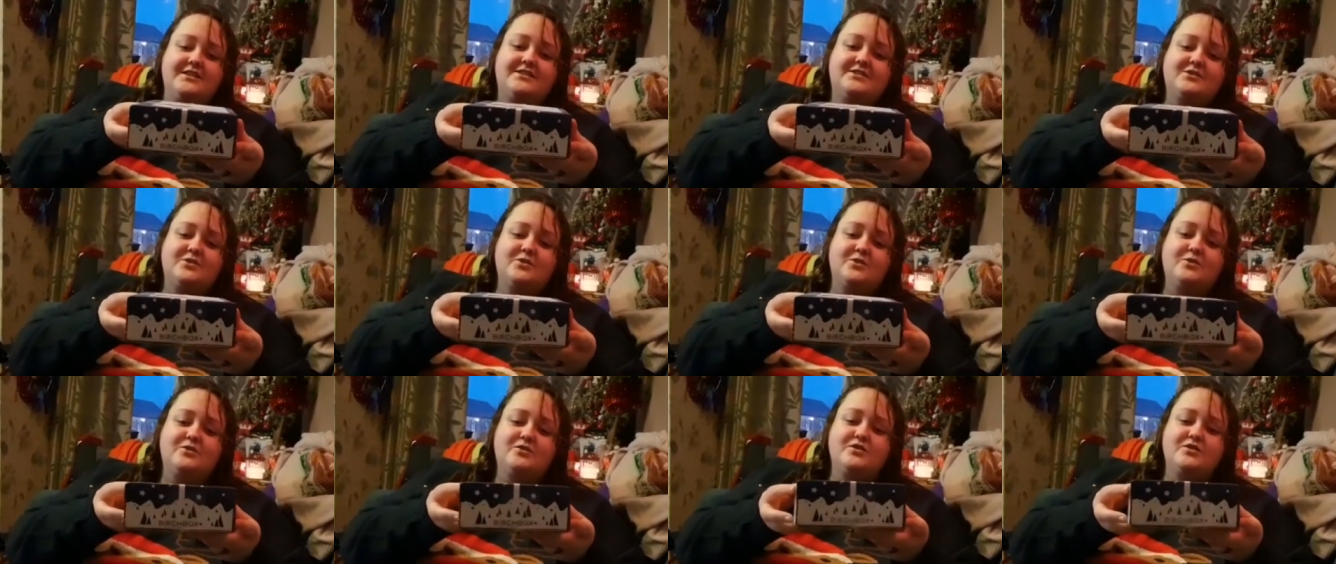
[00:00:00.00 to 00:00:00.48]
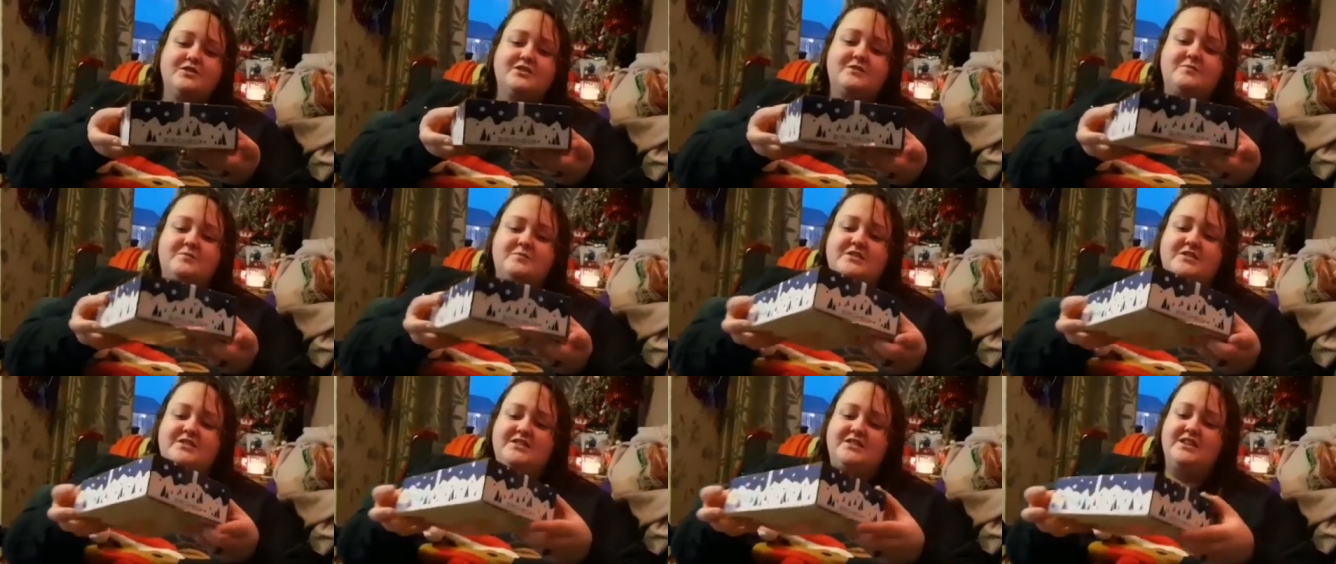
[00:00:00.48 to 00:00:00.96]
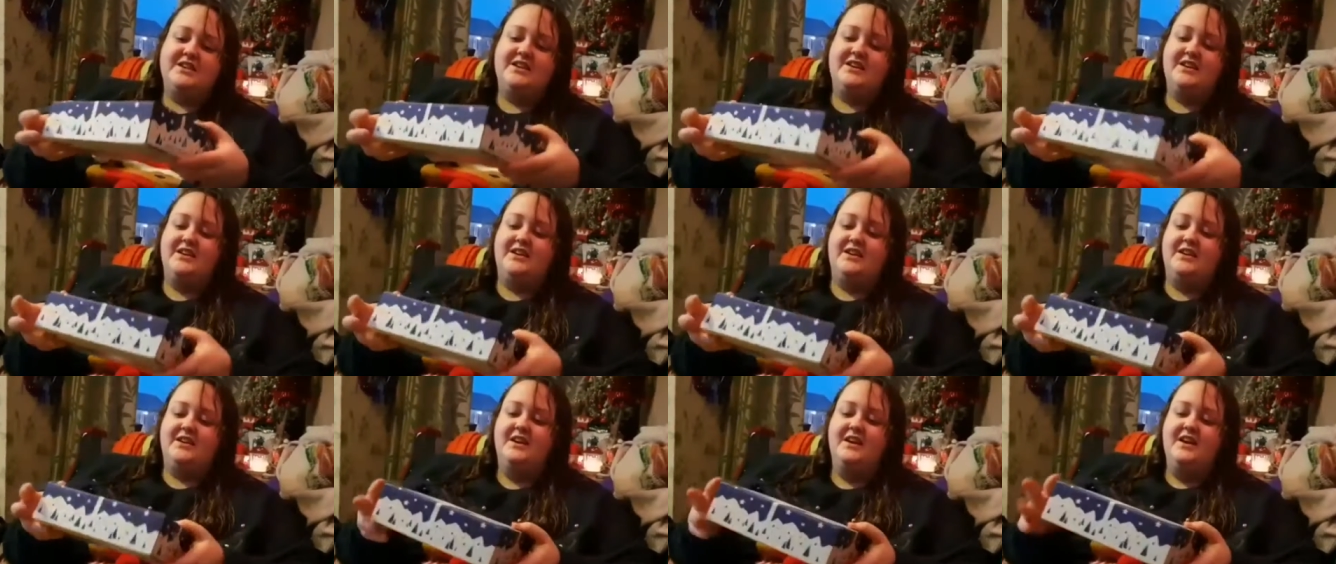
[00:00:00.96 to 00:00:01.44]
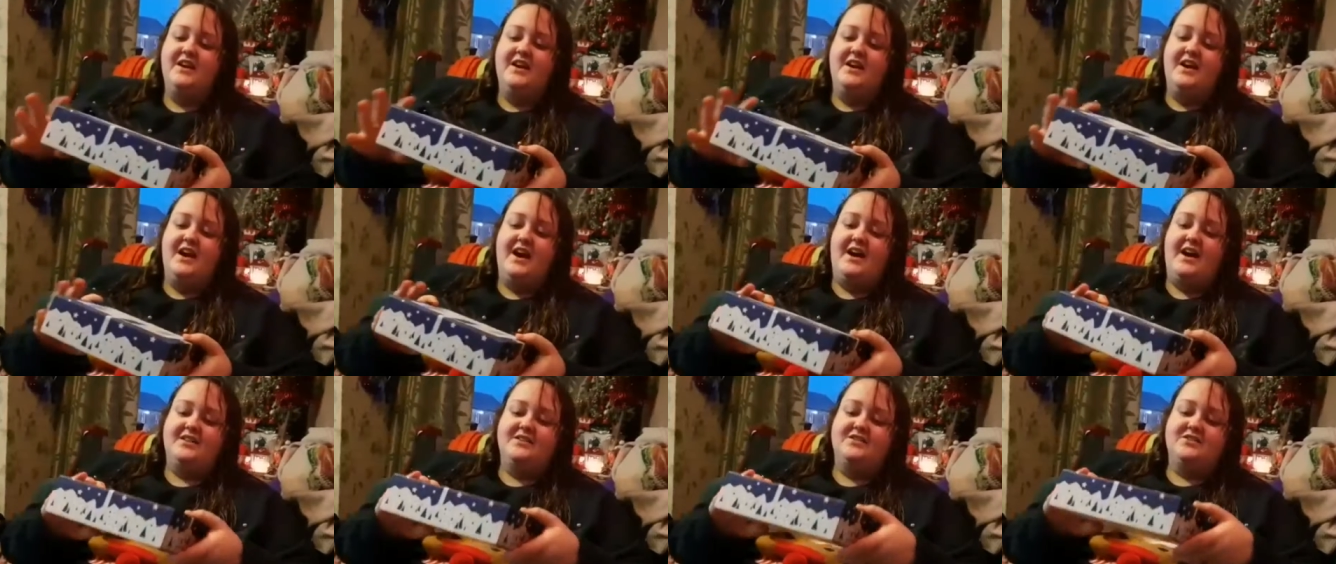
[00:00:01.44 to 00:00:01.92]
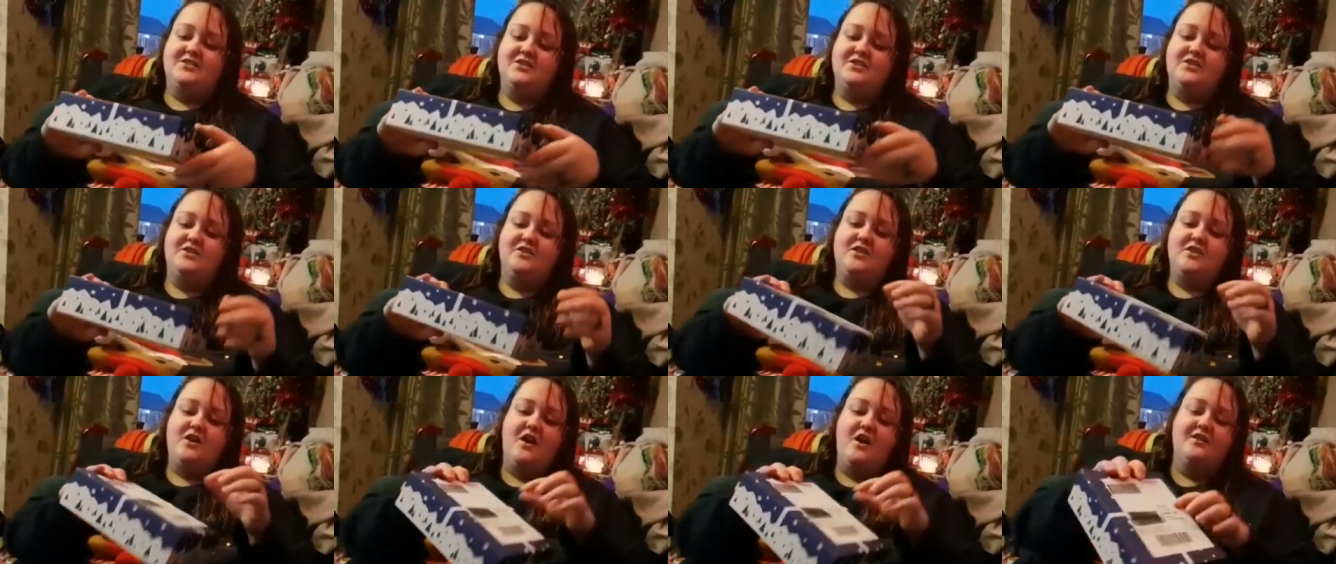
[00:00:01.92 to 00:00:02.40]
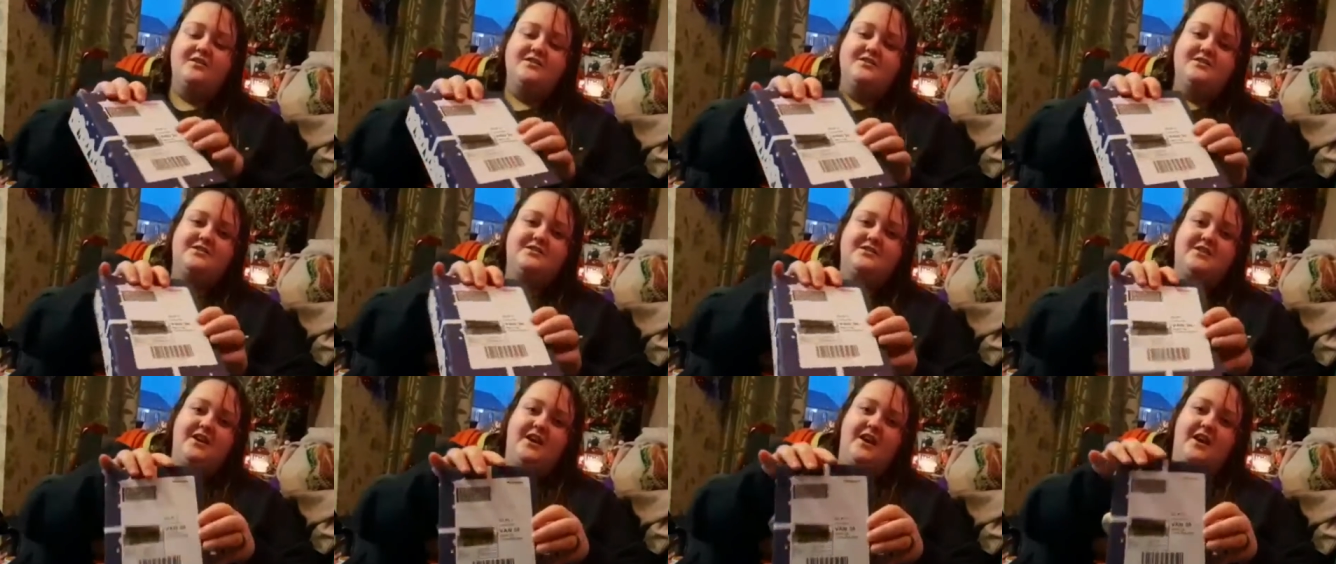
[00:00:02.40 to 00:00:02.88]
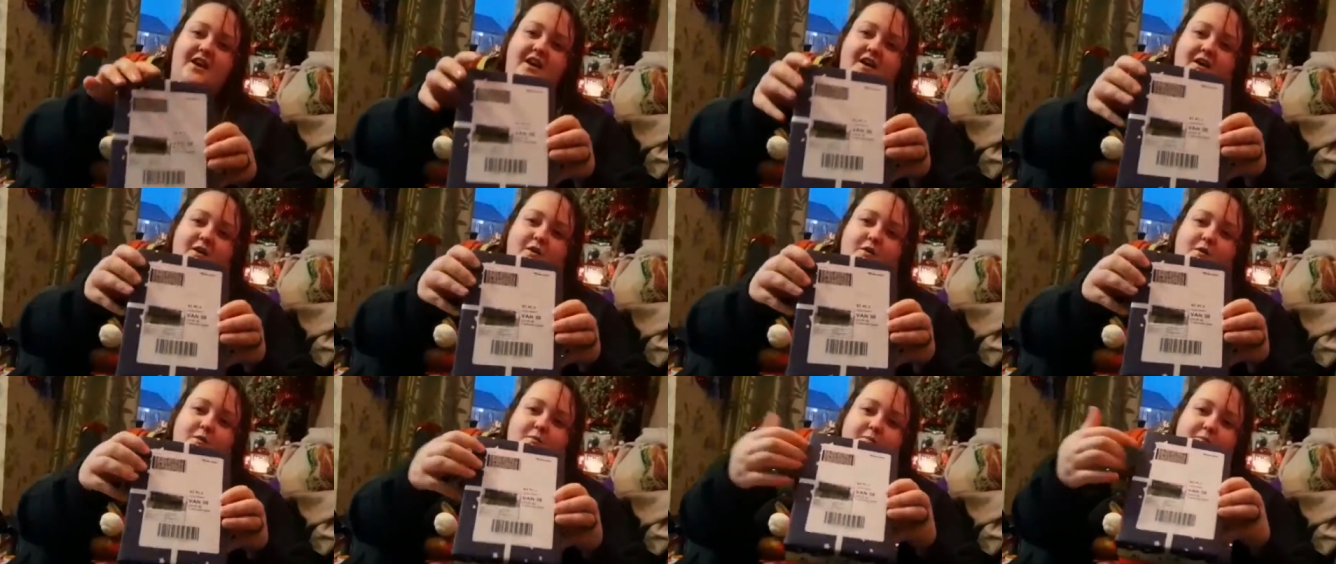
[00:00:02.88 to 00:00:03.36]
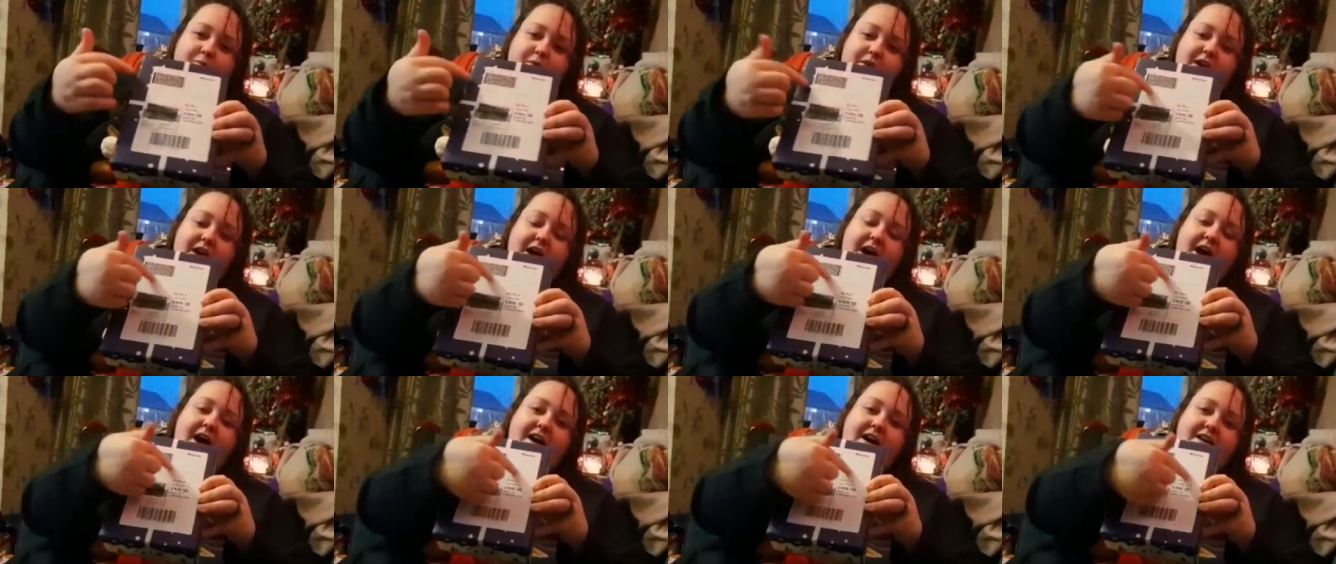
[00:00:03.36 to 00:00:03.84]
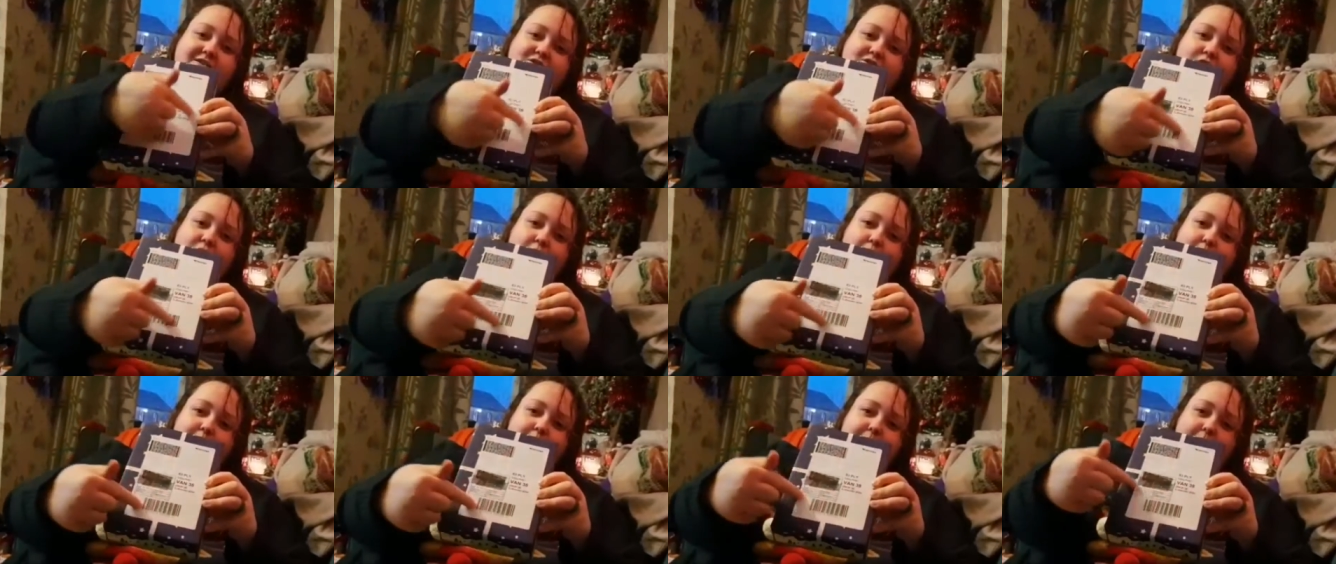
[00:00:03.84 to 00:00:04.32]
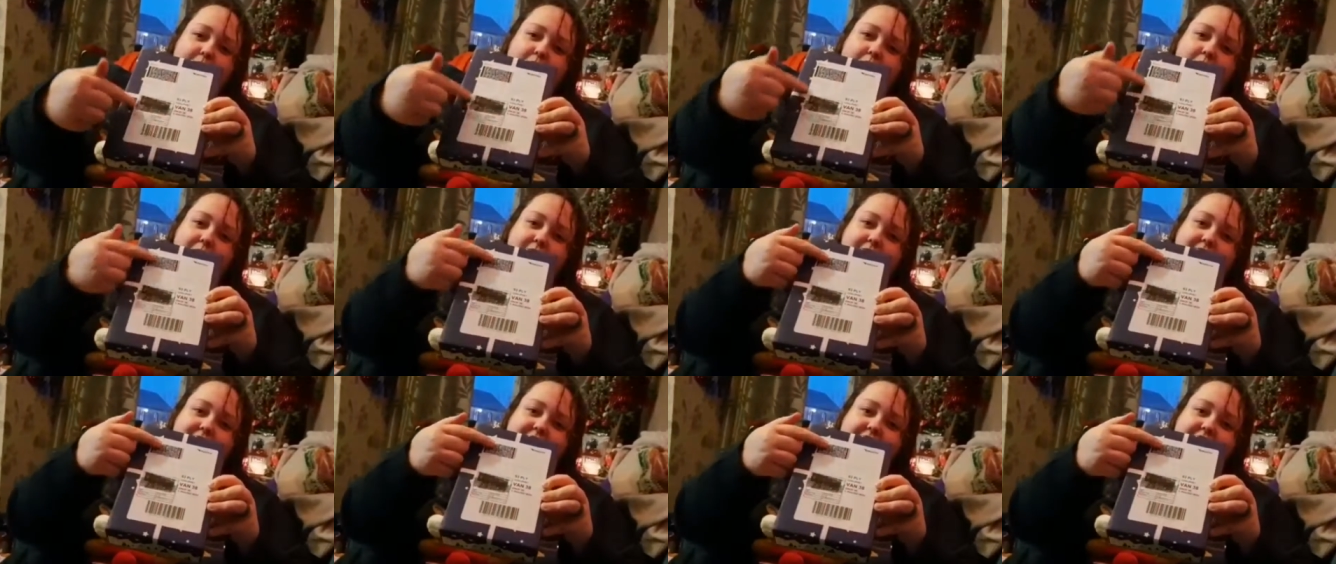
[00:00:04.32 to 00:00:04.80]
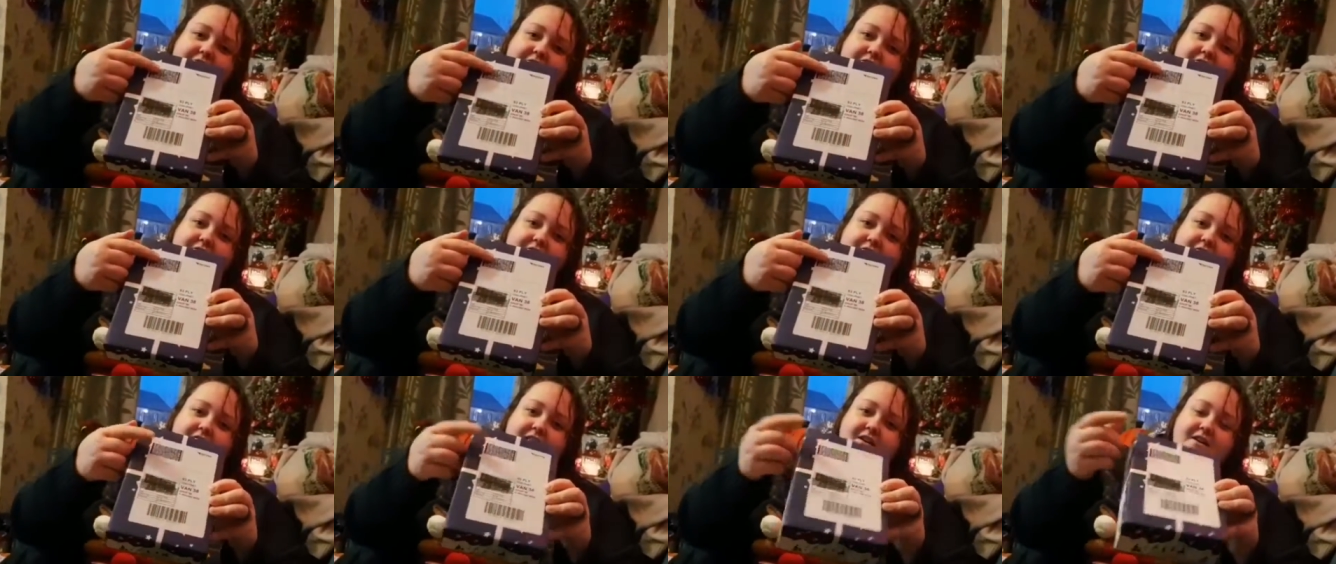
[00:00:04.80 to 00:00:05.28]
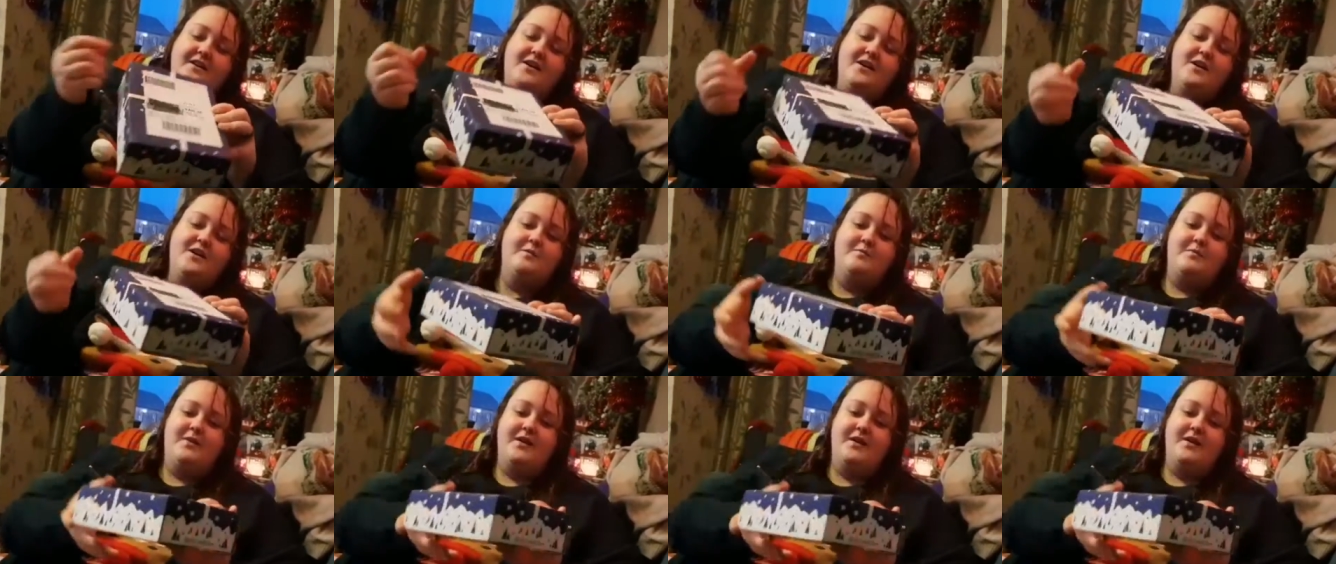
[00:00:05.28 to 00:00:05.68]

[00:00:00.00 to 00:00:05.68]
It's so Christmassy, and you can't see it, but it has got a bow under here,